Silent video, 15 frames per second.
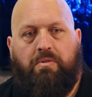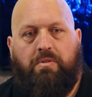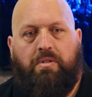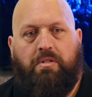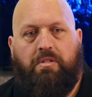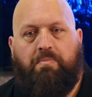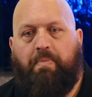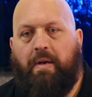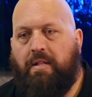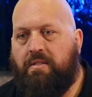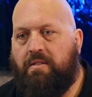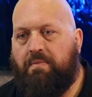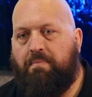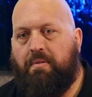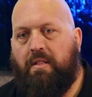
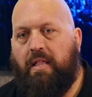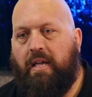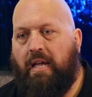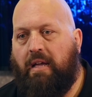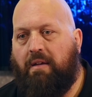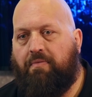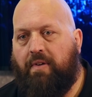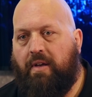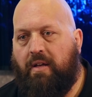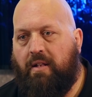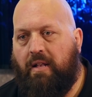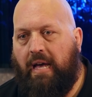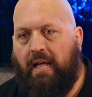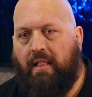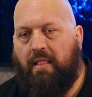suspense of belief
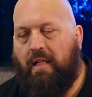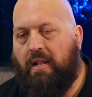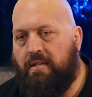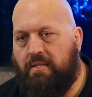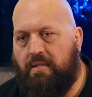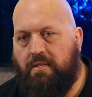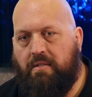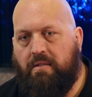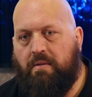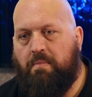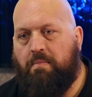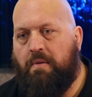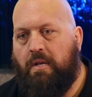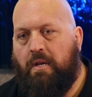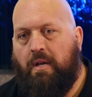and
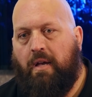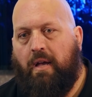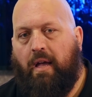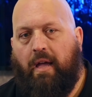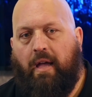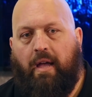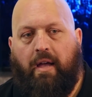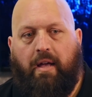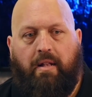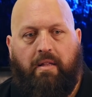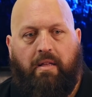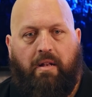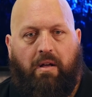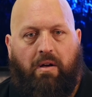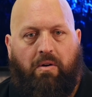athleticism
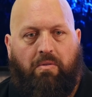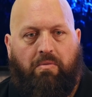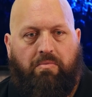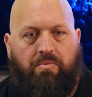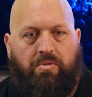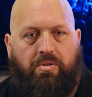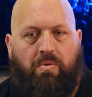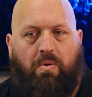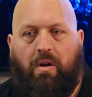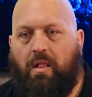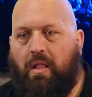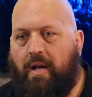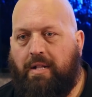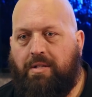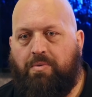and
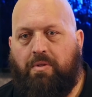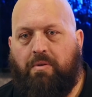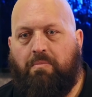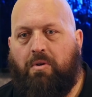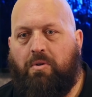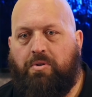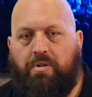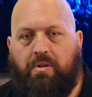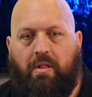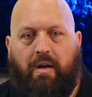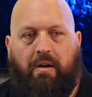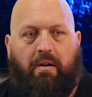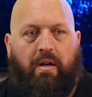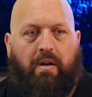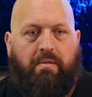storylines with emotional
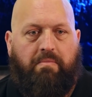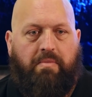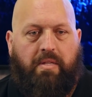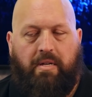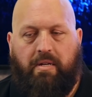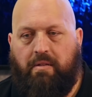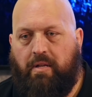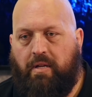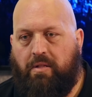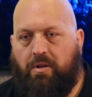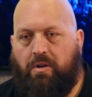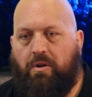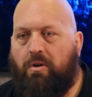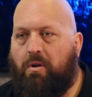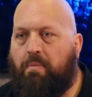outcomes that either
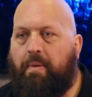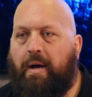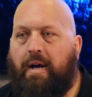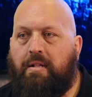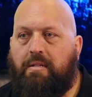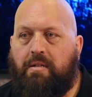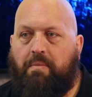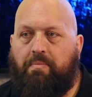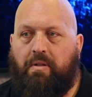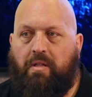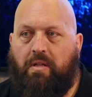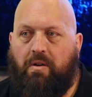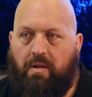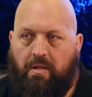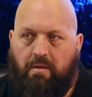good or bad,
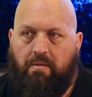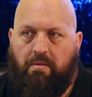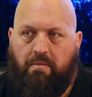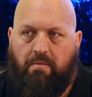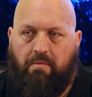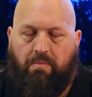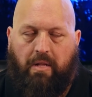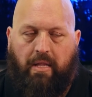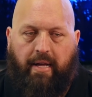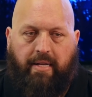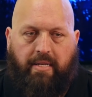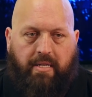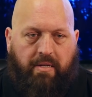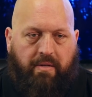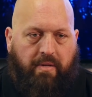something you can
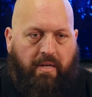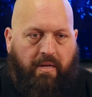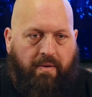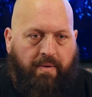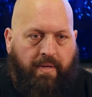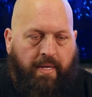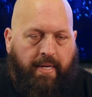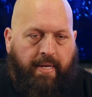relate to.